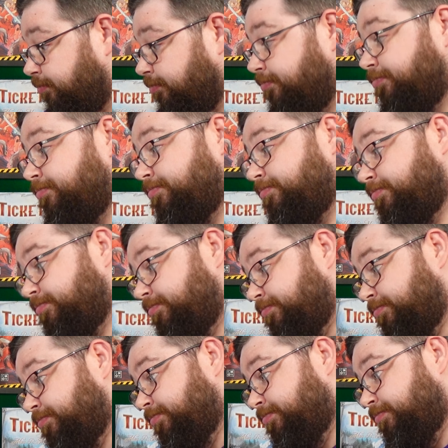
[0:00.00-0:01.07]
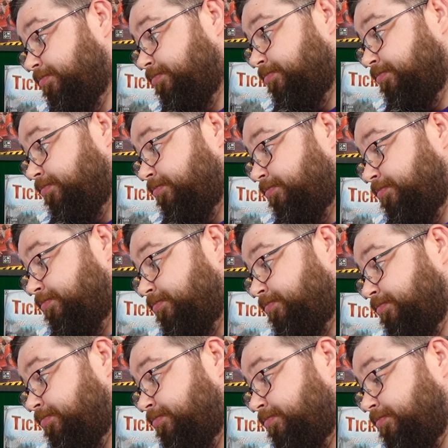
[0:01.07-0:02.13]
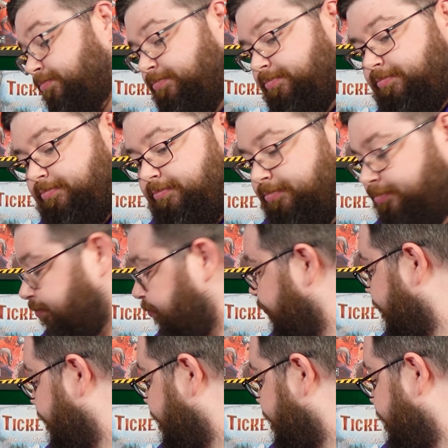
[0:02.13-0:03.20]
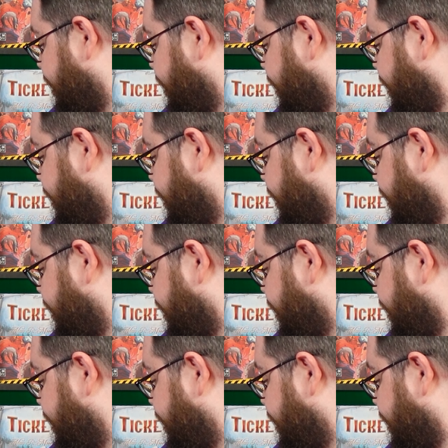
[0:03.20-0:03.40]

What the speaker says: No words are spoken by the person on screen.